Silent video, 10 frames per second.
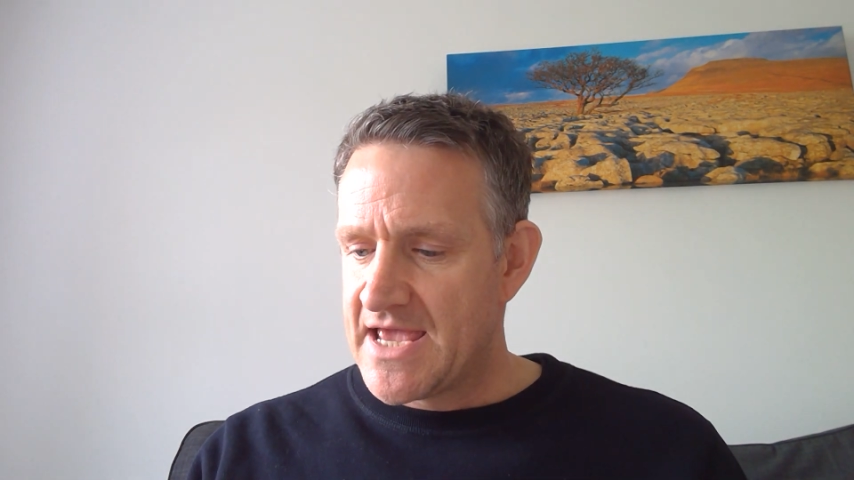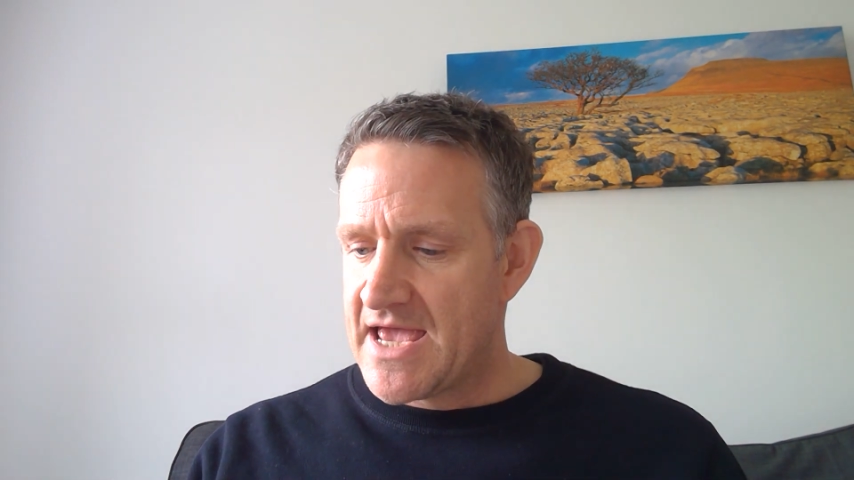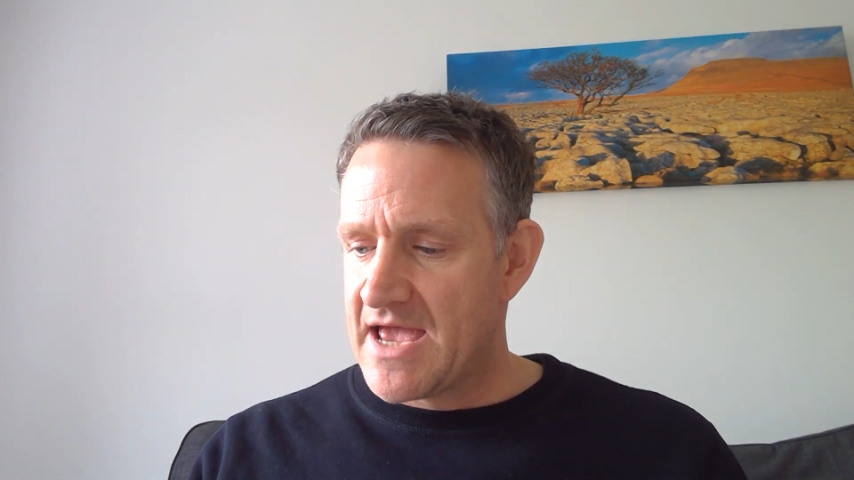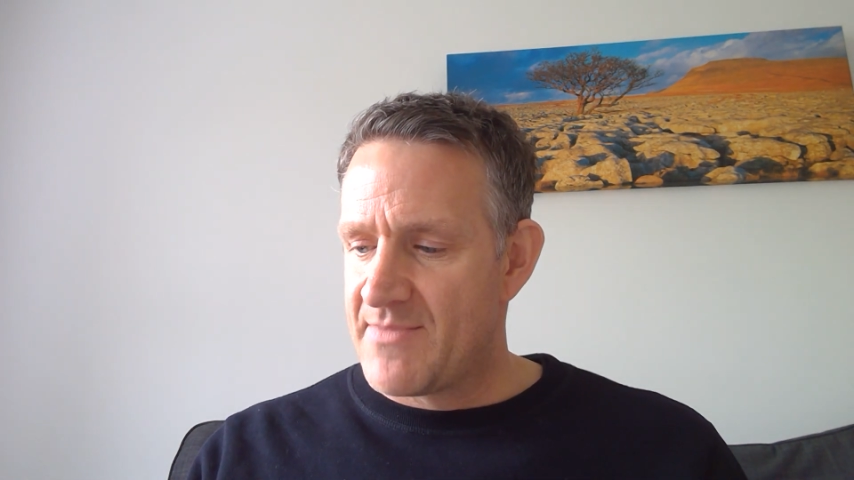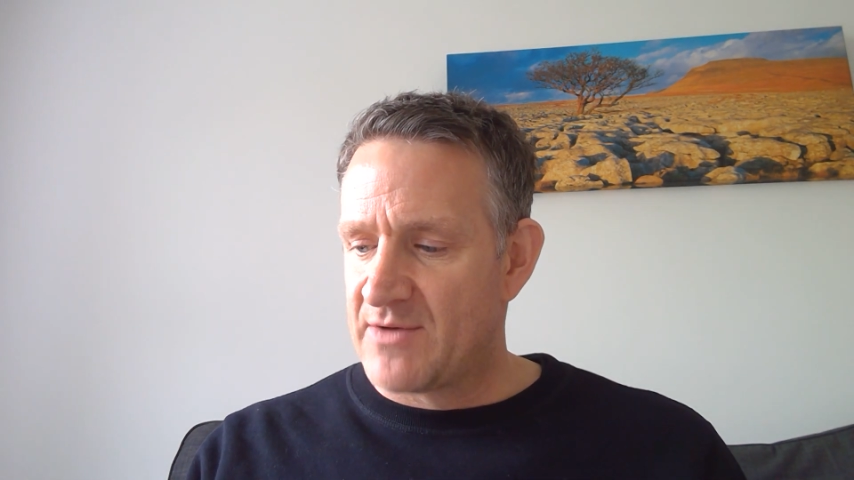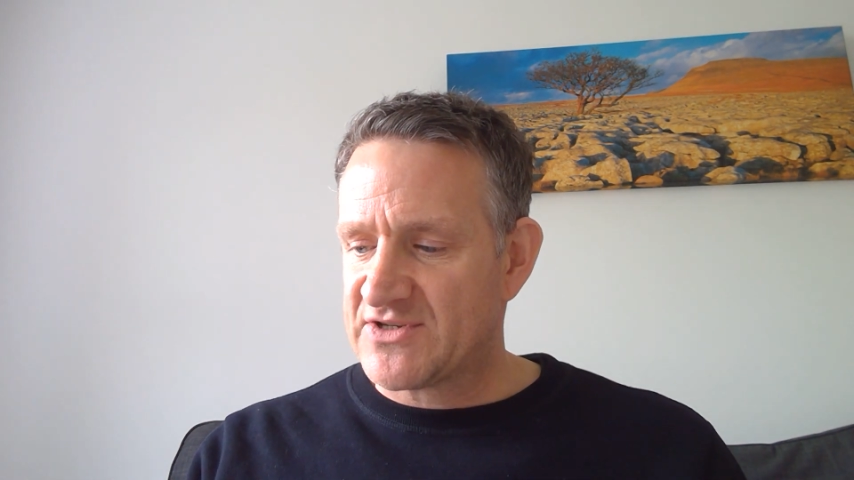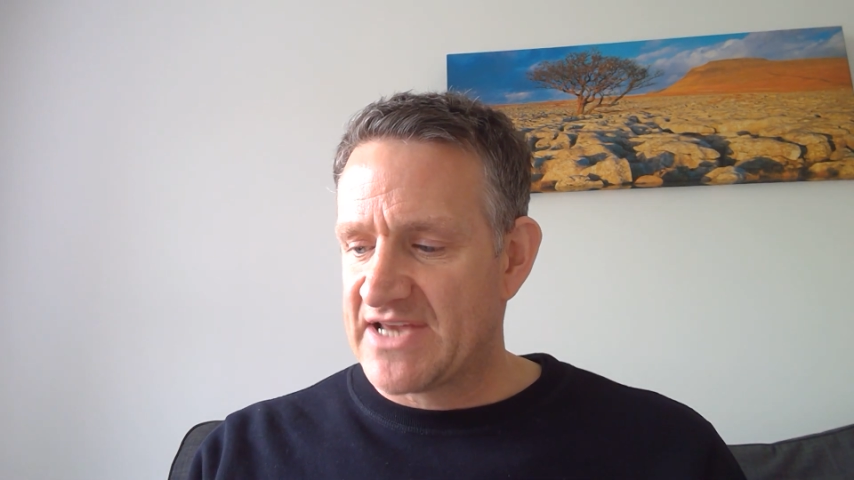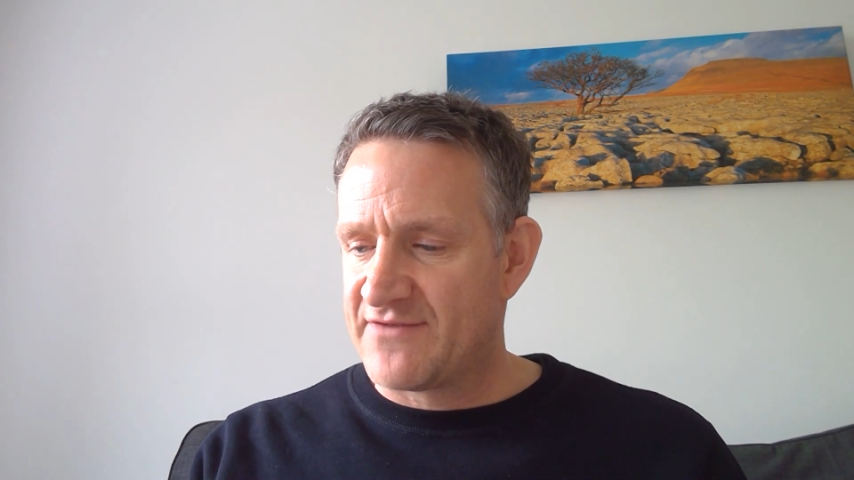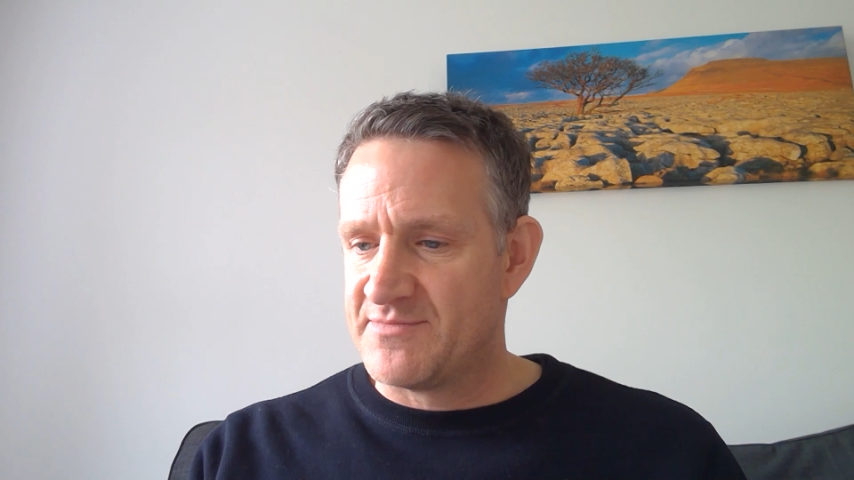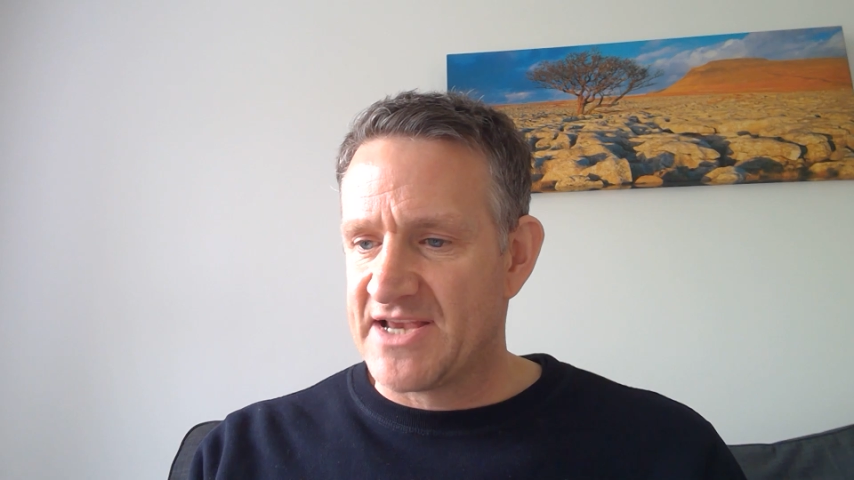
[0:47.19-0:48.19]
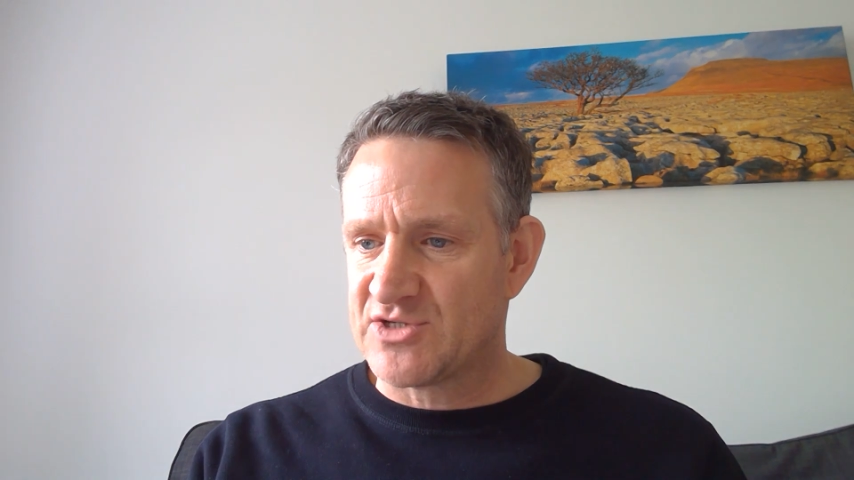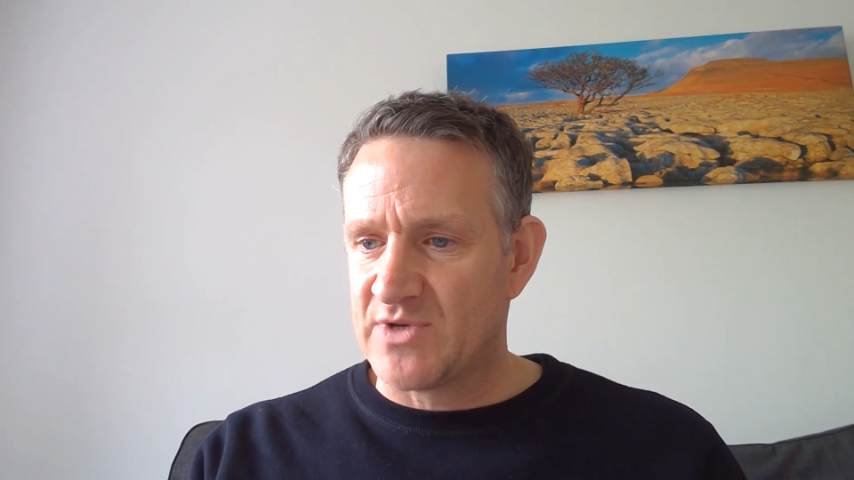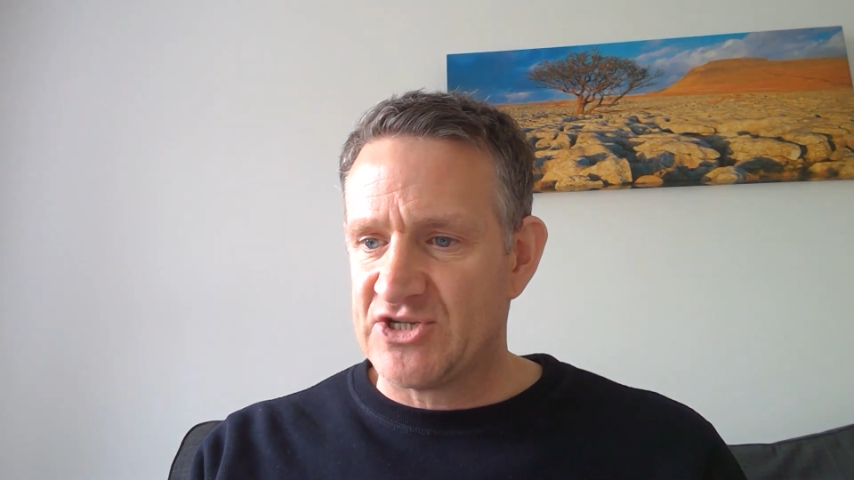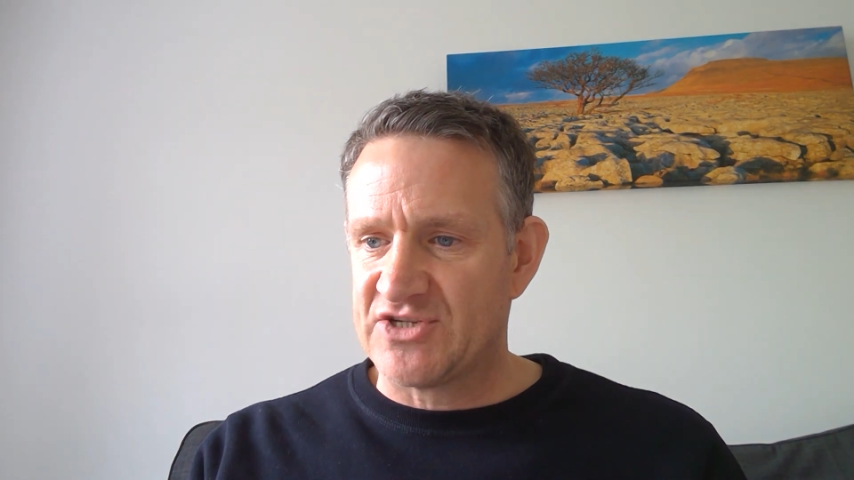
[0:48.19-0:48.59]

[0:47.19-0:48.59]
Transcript: That will start from next week.